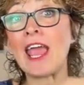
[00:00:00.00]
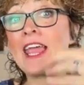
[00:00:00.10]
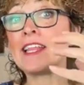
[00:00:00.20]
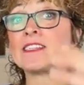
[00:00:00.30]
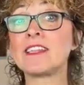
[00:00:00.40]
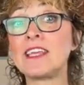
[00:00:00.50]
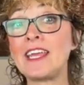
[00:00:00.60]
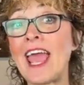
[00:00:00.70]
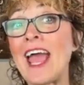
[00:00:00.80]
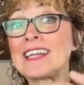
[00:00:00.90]
in
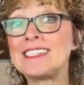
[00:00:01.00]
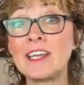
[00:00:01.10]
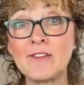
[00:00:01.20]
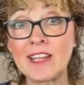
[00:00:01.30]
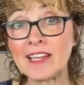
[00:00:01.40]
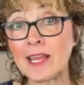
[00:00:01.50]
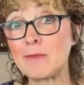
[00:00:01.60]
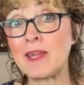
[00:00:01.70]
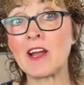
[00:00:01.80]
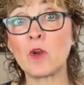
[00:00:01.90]
the activity
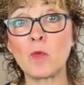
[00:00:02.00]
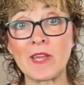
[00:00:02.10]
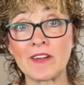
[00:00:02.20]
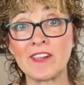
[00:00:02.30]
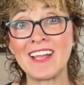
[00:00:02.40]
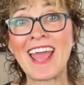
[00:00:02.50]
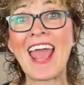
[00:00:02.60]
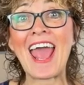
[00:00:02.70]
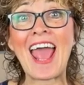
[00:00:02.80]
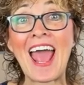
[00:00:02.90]
like being on a wheel
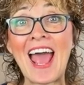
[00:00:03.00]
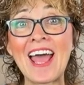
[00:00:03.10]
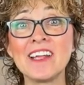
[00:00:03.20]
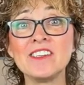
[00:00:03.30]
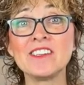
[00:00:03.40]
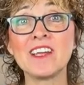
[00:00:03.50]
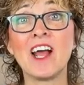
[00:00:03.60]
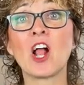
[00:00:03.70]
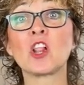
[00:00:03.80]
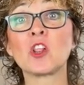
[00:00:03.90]
and
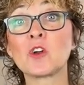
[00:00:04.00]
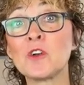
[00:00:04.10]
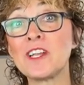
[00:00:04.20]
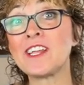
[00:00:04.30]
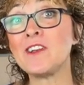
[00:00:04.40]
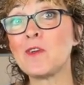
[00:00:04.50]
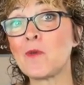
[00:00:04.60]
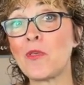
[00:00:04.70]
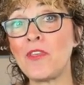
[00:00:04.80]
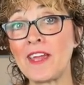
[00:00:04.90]
learning
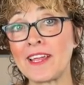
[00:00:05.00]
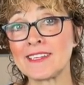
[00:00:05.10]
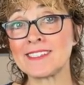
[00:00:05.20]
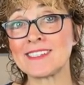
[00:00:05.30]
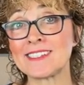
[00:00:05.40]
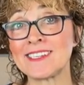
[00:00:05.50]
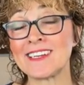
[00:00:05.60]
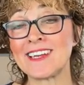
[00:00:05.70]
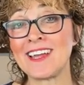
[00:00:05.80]
new things,